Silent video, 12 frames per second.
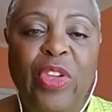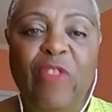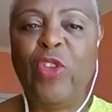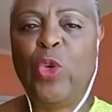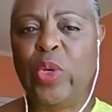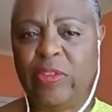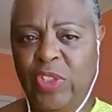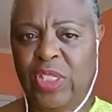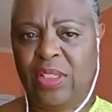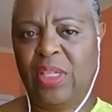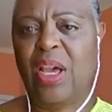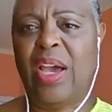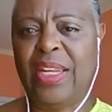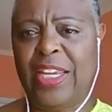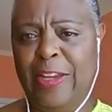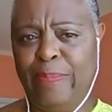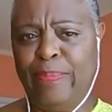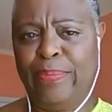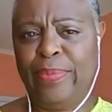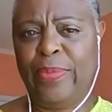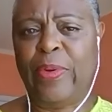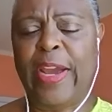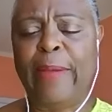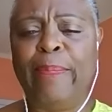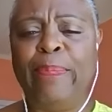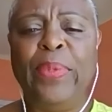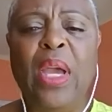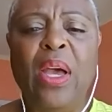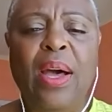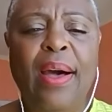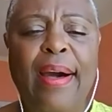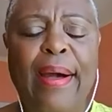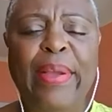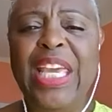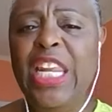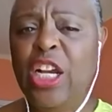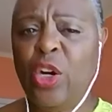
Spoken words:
view of society, right? Any